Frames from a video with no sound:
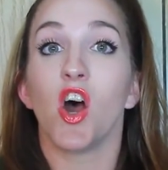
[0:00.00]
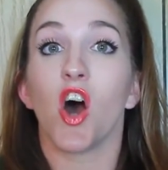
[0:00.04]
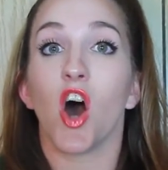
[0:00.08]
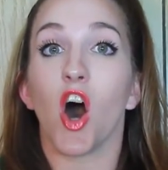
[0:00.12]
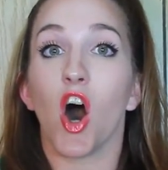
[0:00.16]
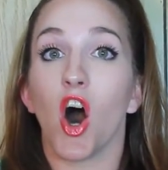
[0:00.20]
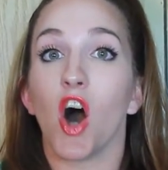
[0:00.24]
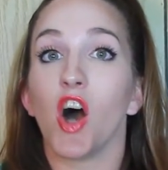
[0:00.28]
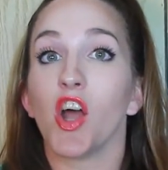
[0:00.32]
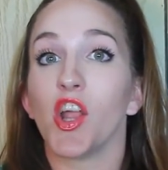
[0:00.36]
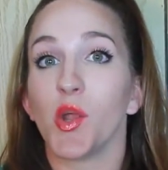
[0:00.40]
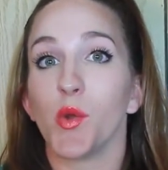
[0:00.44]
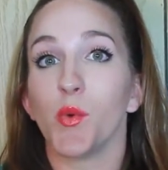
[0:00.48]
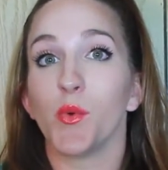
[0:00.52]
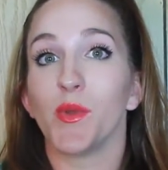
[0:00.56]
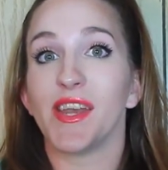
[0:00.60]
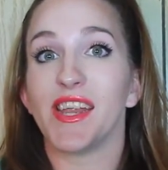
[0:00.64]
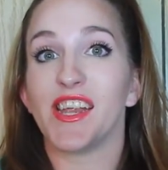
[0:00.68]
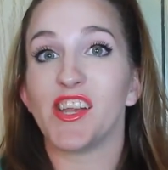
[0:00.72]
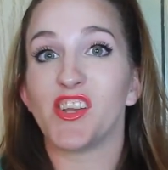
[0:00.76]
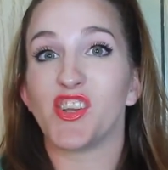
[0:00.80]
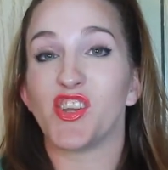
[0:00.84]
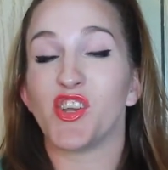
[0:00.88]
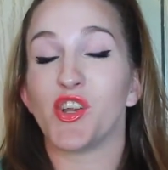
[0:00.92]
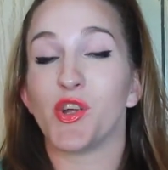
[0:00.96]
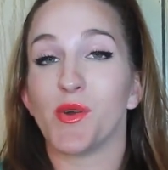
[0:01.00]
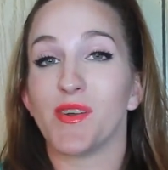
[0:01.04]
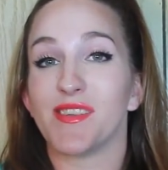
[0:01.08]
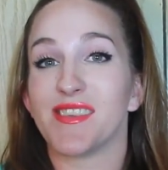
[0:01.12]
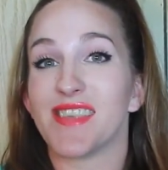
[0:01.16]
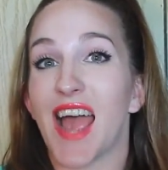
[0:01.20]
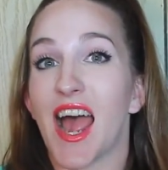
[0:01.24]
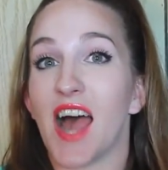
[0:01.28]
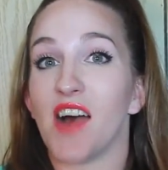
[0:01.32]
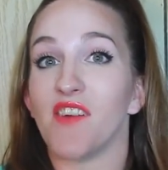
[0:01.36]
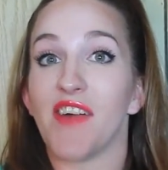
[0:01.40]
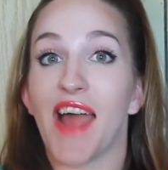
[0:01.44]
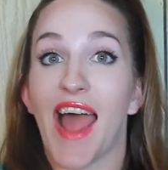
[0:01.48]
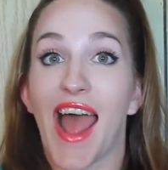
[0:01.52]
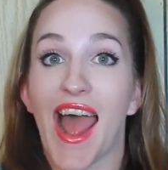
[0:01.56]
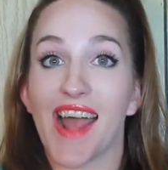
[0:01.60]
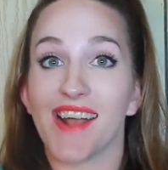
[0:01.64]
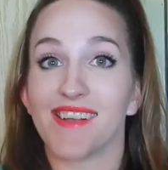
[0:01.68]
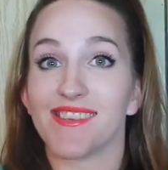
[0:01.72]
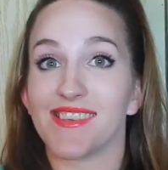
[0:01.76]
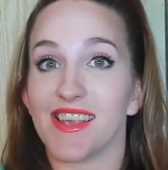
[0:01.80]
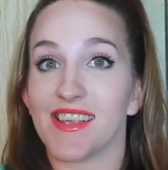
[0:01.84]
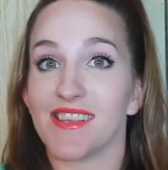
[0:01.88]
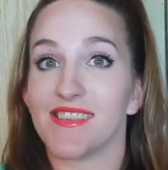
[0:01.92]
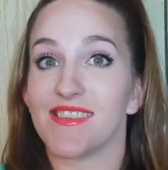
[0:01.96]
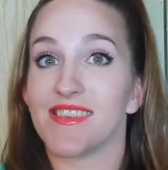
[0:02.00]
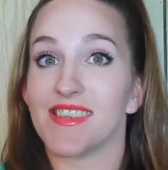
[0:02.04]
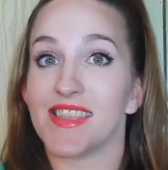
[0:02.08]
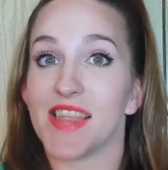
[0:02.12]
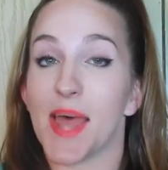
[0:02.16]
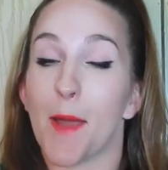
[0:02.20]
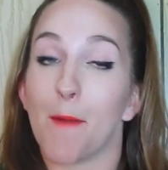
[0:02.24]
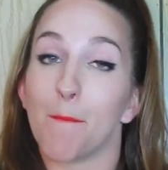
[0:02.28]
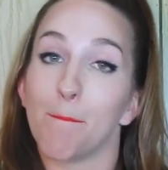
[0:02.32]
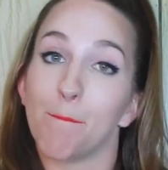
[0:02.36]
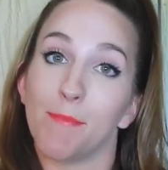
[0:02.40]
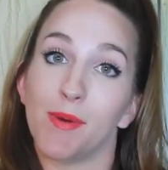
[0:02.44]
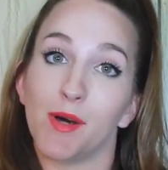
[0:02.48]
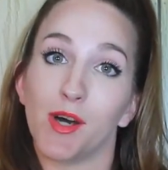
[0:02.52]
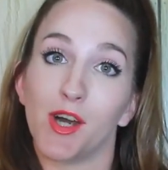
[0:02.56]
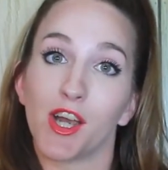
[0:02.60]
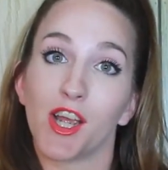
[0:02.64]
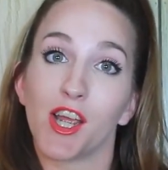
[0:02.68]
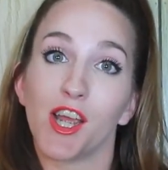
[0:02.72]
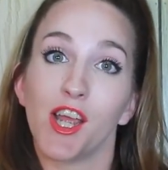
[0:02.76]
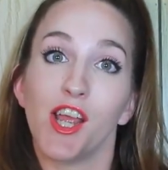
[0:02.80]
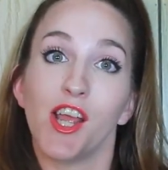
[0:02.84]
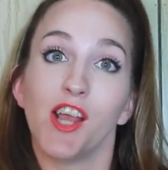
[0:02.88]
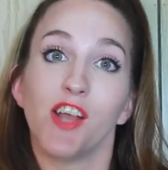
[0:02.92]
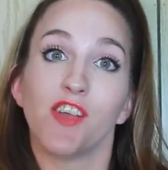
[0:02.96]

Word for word: All you will need to do is have access to that book